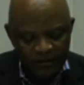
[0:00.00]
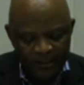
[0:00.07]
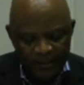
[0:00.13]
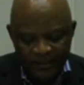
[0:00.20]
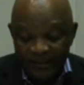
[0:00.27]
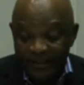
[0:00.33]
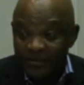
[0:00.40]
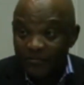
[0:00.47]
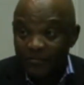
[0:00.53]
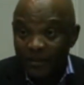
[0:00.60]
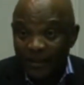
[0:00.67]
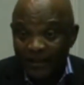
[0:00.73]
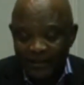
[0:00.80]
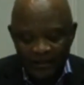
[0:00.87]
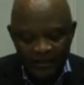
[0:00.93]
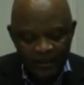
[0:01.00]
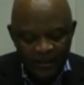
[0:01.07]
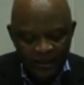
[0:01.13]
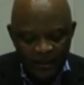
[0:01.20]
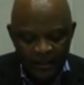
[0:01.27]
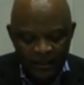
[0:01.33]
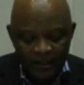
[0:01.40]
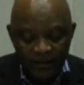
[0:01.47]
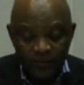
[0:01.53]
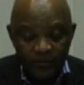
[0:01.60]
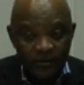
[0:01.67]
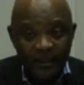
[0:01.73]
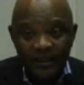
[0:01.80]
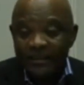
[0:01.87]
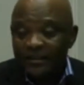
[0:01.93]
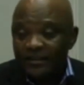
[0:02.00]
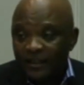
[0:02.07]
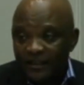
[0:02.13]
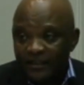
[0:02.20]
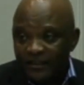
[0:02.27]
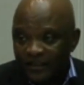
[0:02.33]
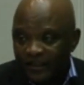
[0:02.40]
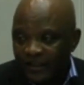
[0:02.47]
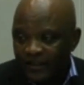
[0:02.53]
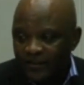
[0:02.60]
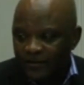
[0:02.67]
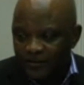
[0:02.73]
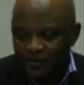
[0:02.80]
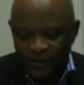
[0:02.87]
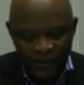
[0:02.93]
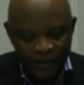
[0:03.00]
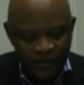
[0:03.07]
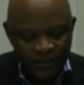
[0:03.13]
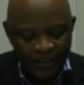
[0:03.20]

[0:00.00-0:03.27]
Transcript: cases mark, that is an indicator to you.